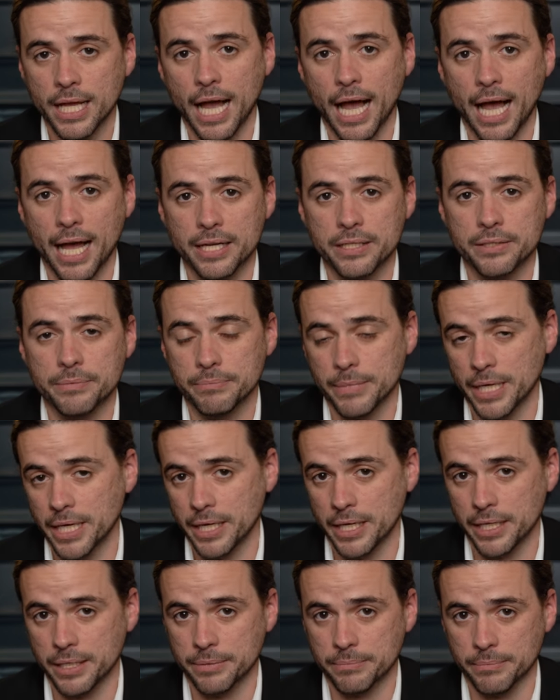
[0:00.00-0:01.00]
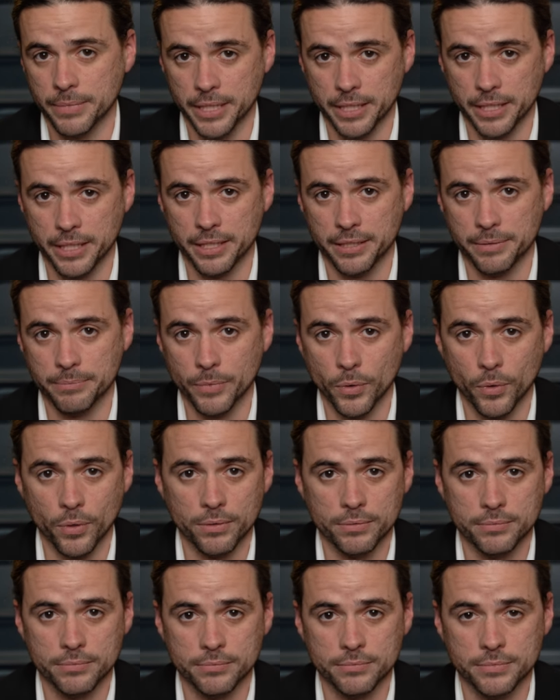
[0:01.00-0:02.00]
and many, many more.
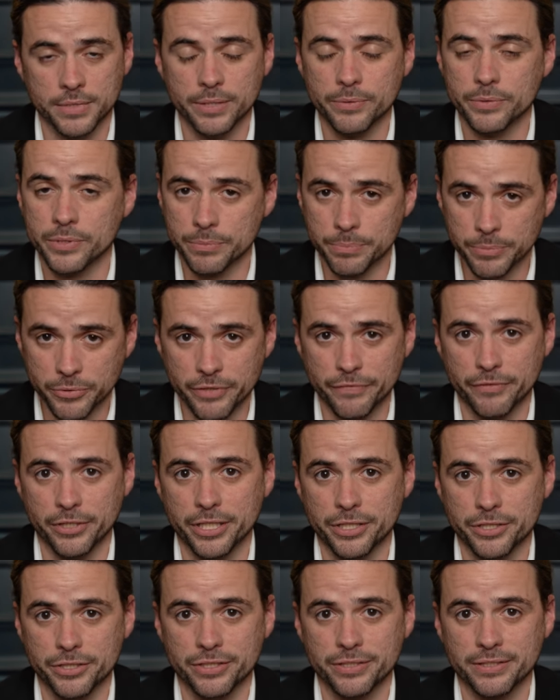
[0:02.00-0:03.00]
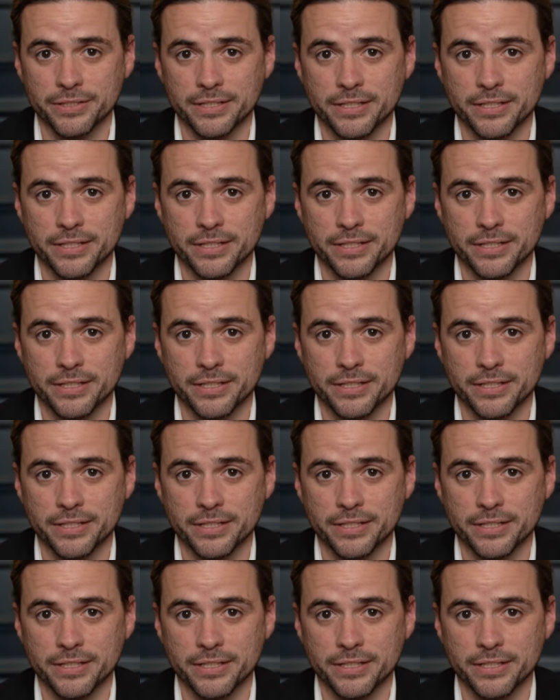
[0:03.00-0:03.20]
It was a privilege.